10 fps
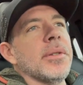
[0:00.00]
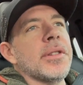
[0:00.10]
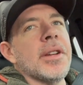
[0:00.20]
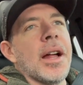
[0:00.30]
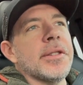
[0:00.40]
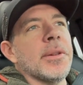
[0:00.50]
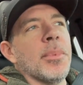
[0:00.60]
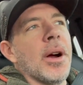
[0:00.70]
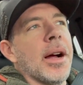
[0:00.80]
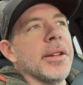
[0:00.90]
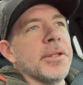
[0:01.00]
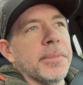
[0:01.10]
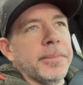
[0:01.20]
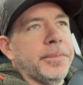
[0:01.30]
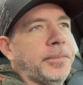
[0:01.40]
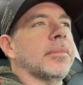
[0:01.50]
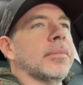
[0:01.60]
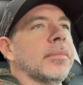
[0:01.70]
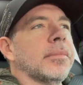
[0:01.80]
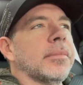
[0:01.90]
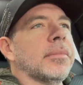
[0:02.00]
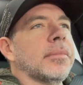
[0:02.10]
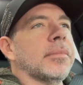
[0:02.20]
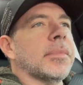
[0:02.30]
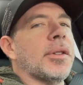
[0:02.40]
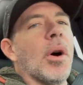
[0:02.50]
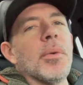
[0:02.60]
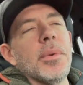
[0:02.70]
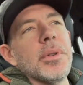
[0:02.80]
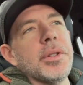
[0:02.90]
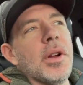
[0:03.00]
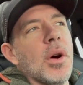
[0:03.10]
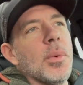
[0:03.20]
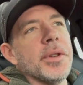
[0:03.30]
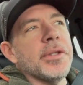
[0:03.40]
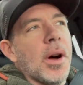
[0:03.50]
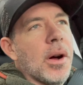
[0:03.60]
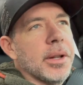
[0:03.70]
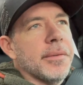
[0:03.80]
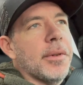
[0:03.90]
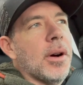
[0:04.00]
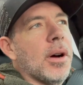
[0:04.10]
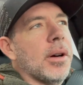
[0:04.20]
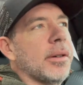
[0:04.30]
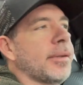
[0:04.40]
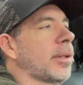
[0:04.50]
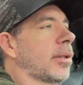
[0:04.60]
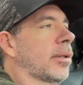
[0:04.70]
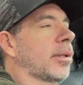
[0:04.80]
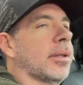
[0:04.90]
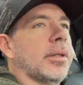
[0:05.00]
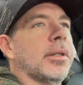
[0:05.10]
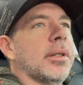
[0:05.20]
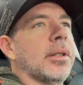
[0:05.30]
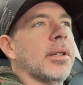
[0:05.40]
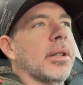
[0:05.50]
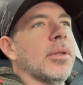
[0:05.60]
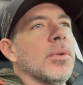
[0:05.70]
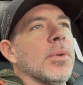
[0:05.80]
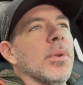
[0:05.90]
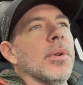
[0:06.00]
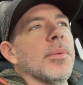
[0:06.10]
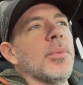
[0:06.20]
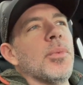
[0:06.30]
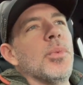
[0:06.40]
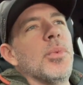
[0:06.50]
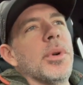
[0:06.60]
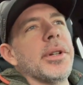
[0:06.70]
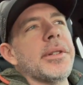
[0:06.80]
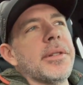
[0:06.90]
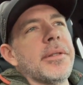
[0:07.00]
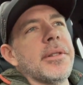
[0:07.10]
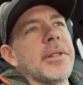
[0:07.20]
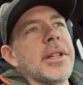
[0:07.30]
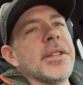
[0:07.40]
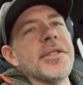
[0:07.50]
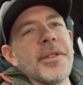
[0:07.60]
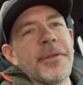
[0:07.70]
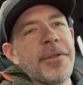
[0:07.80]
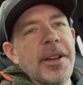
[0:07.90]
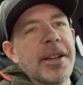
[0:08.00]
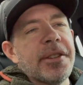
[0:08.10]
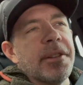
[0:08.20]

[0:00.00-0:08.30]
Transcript: It's not a surprise. I don't really know what's all involved or what is the fix.